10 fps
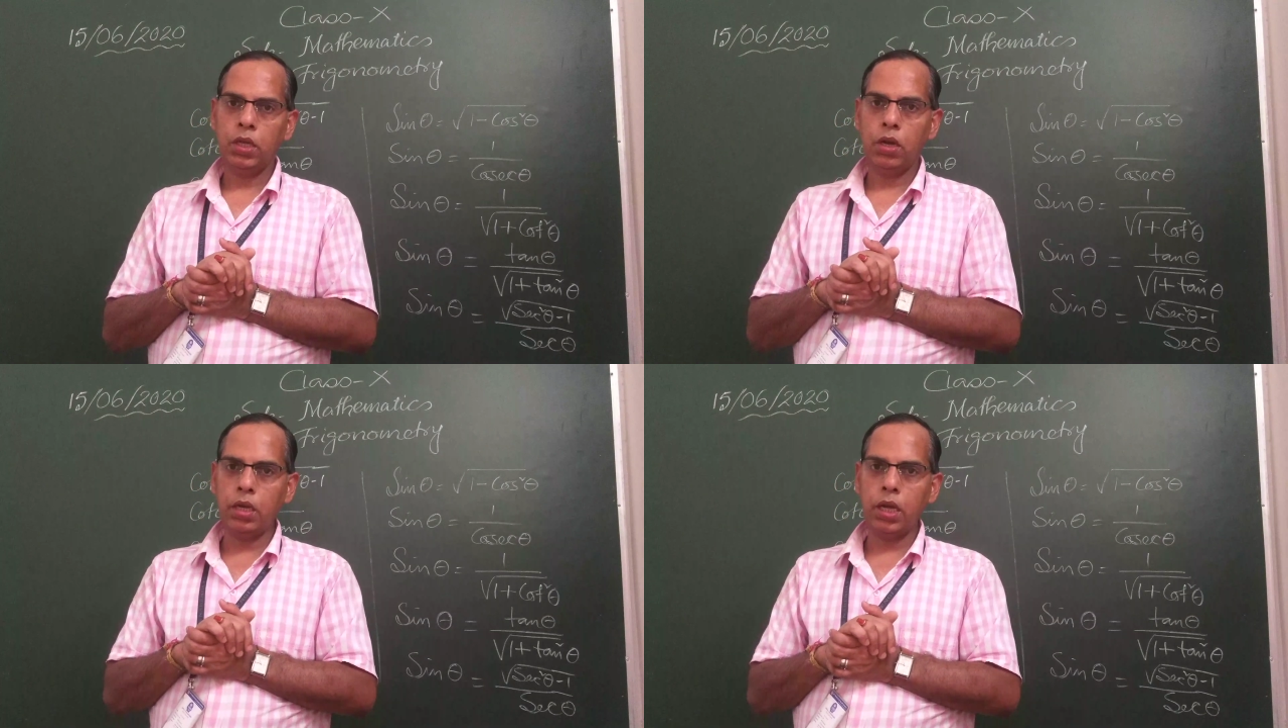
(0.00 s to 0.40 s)

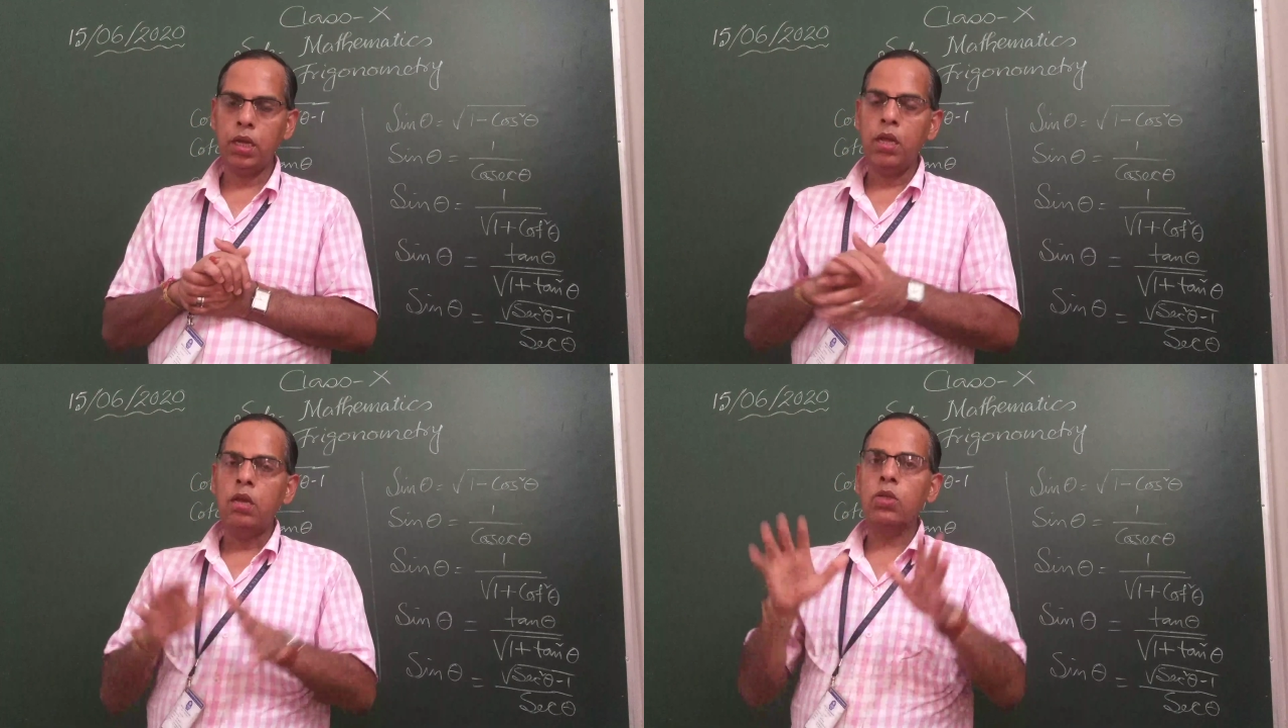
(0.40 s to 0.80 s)

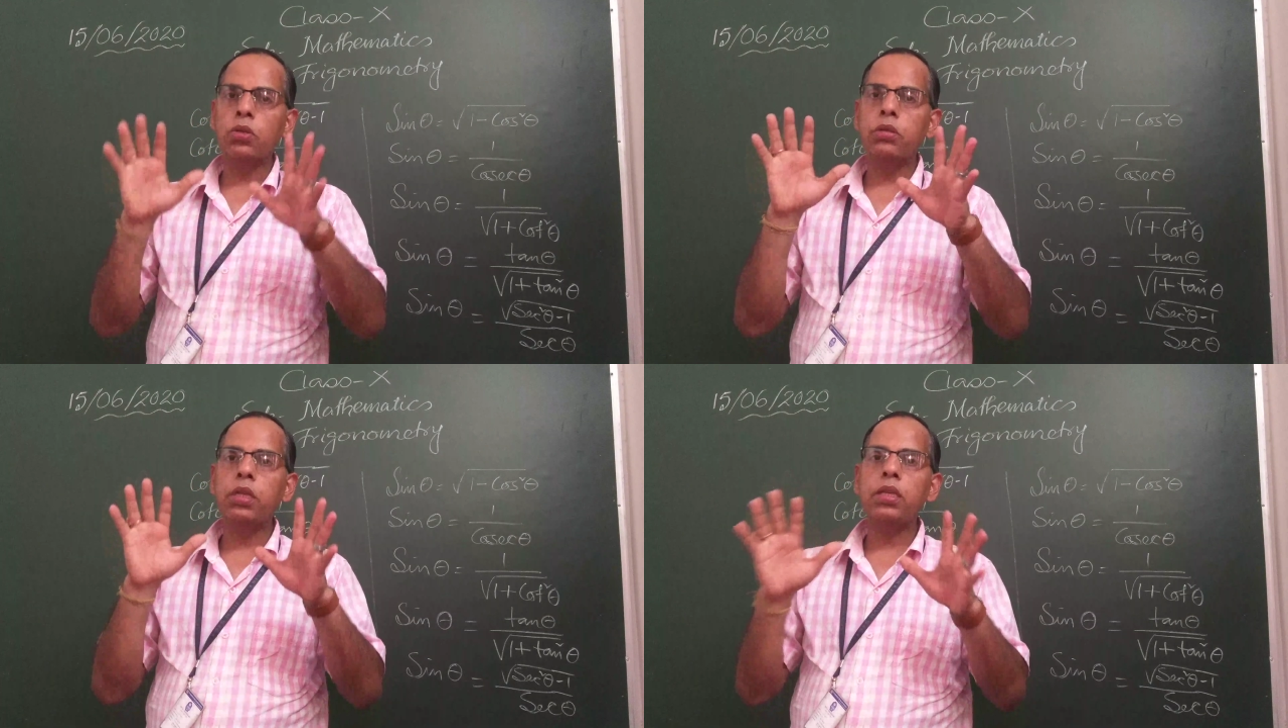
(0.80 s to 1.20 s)
Okay? So
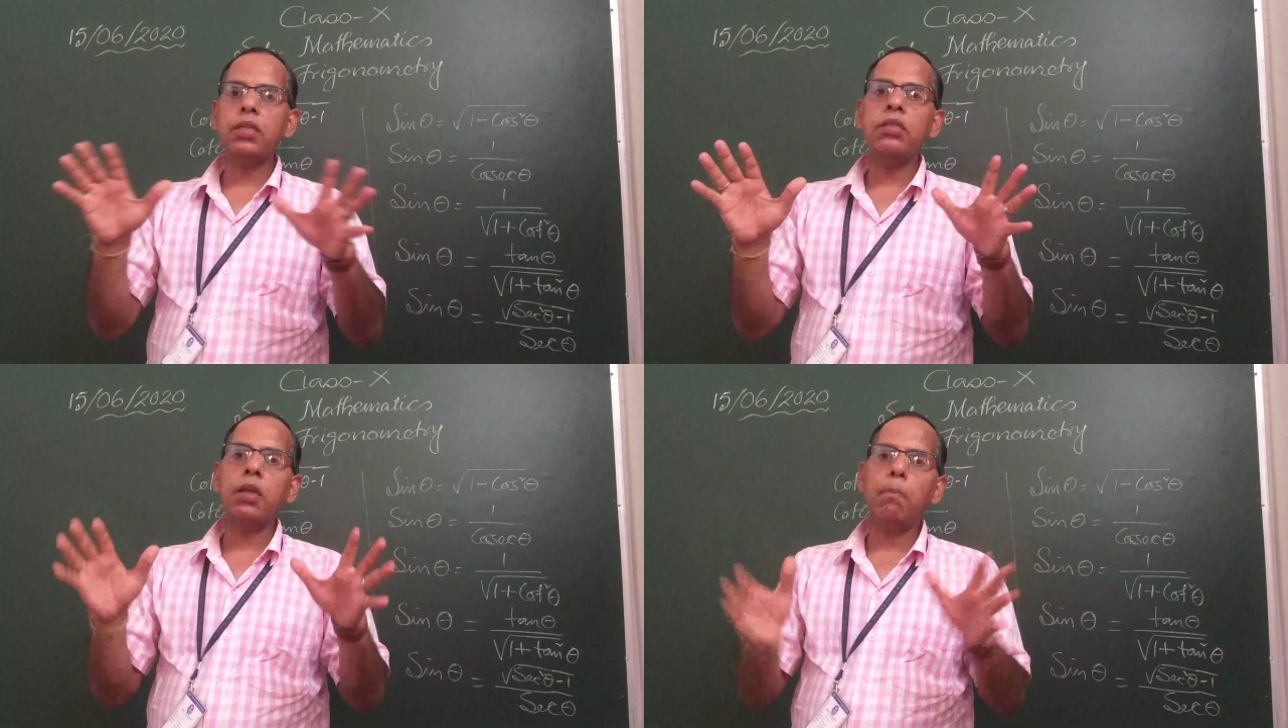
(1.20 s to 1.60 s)
this
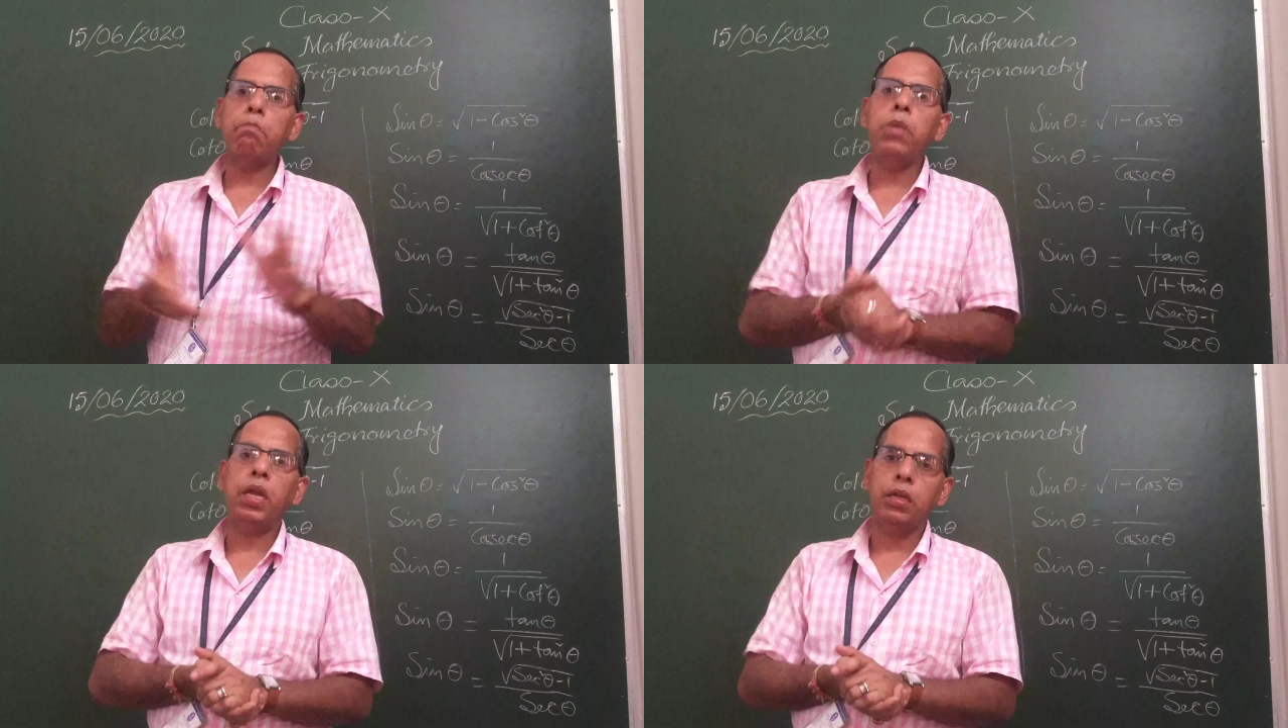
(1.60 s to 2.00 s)
is the
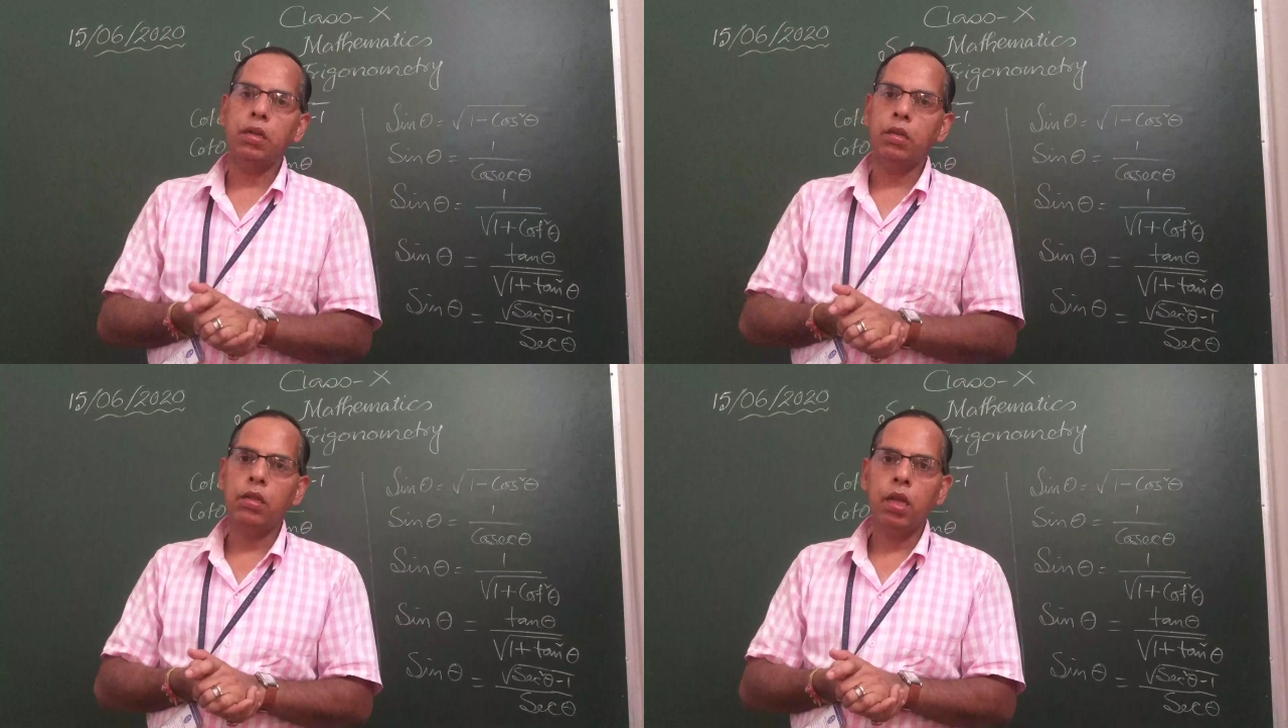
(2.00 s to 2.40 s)
main,
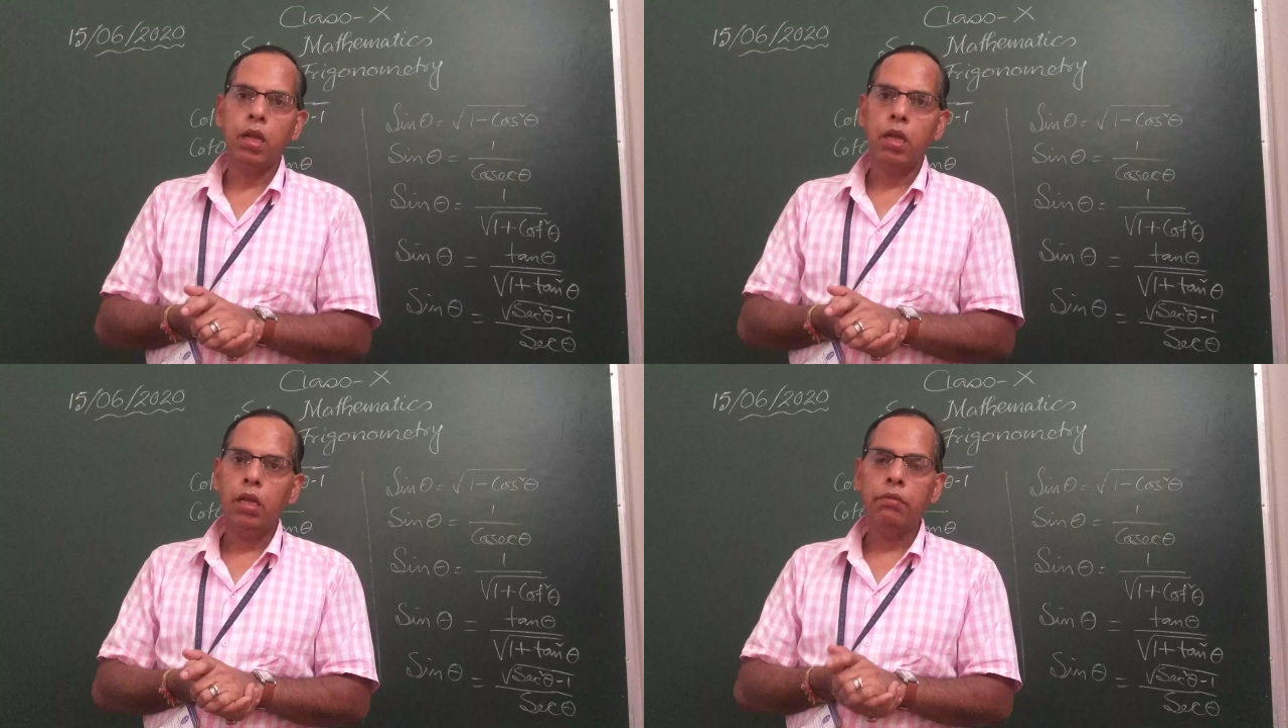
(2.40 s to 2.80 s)

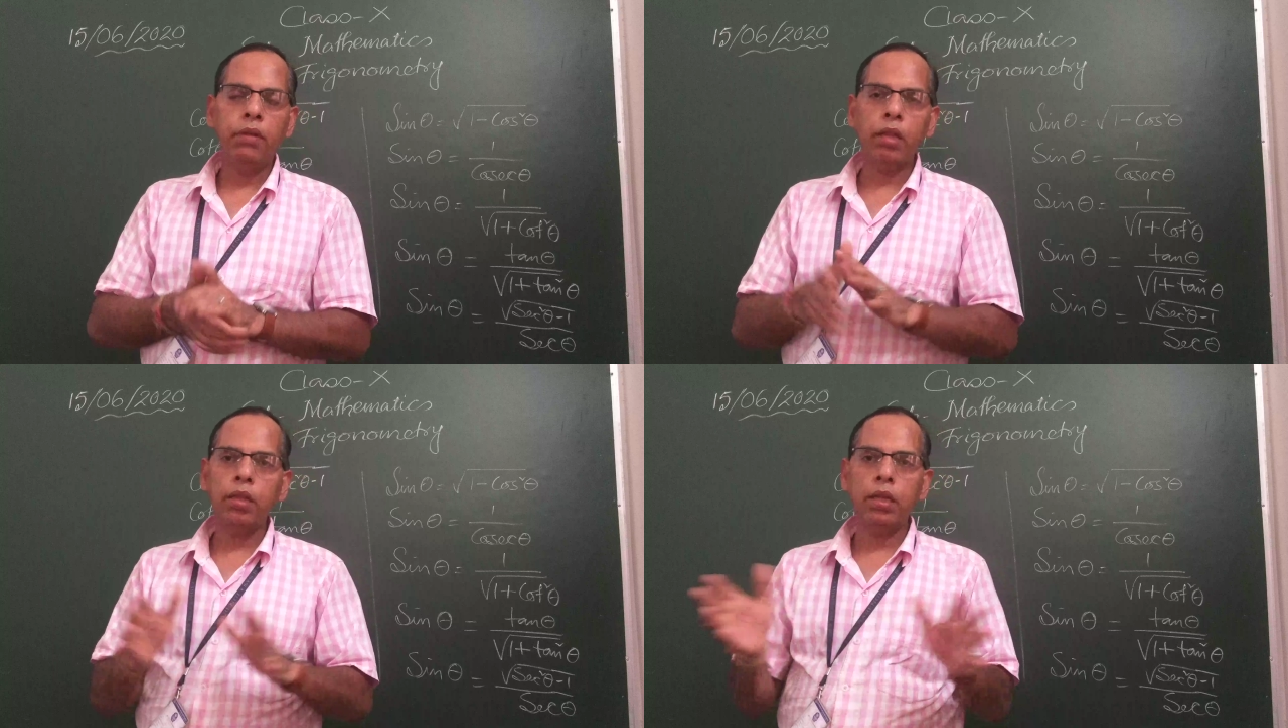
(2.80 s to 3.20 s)

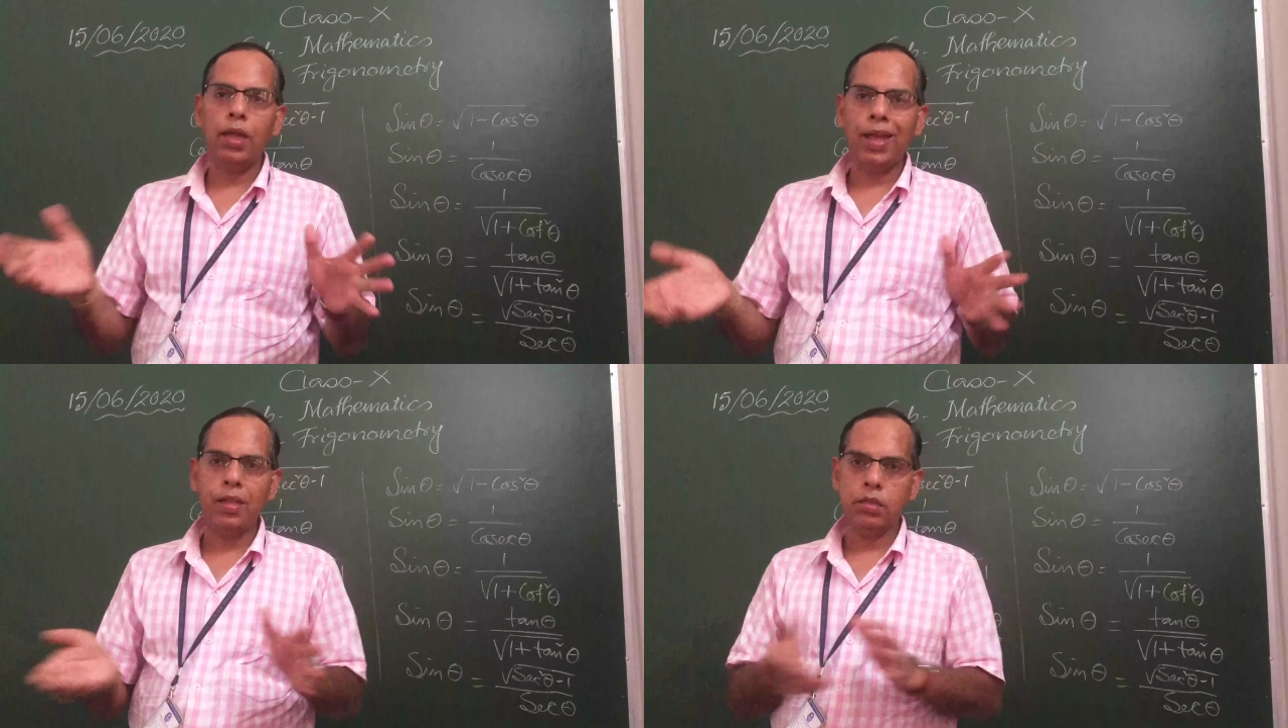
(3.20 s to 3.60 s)

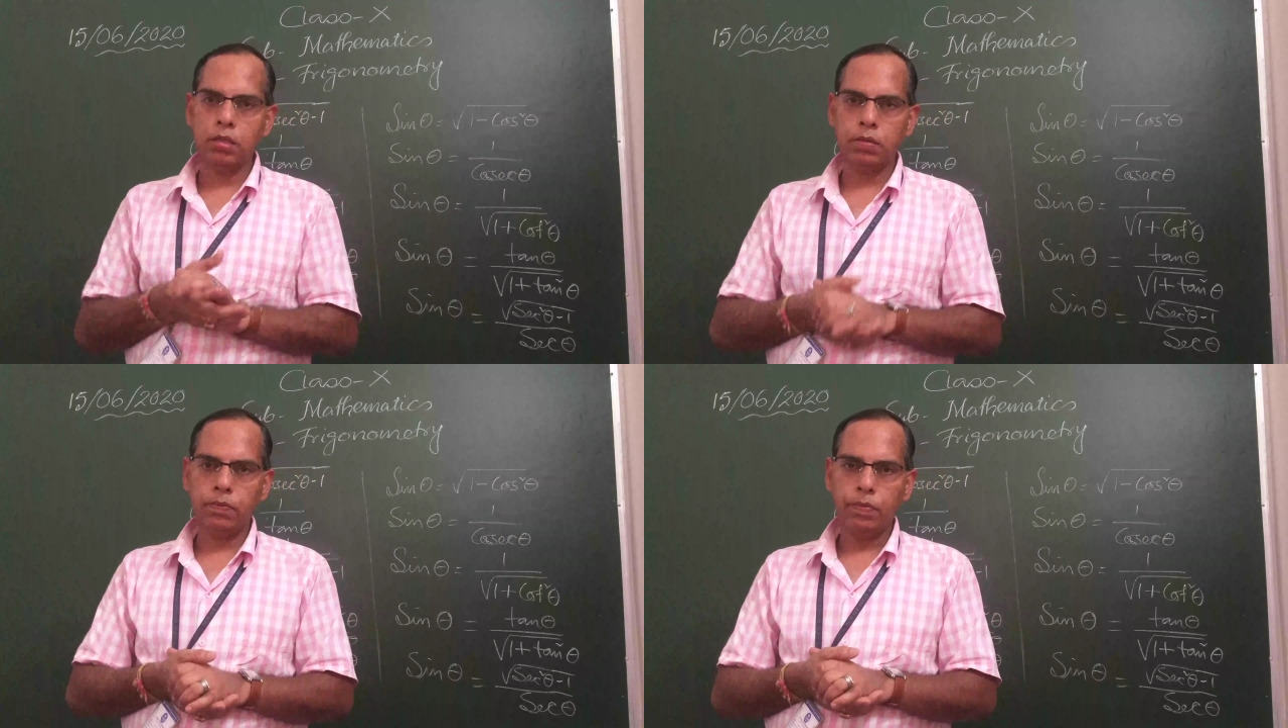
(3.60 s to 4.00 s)
nothing
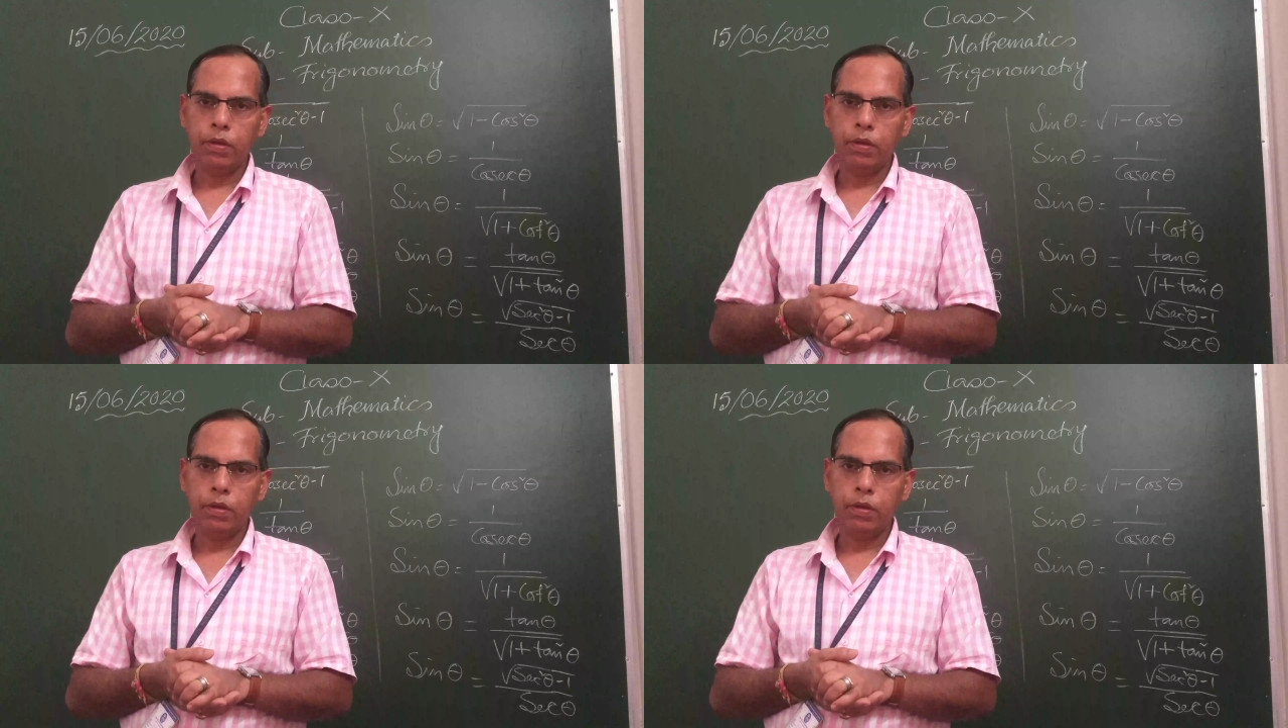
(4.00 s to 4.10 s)
else.